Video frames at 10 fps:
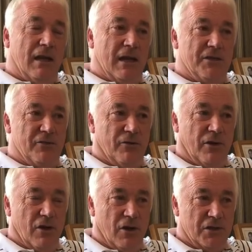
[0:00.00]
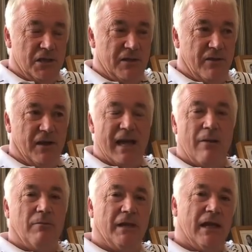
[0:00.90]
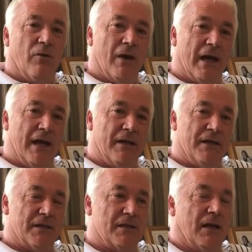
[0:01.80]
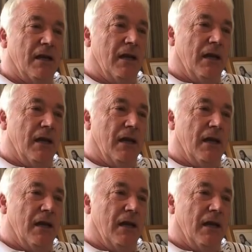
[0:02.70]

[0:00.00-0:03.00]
I used to run courses for gambling awareness,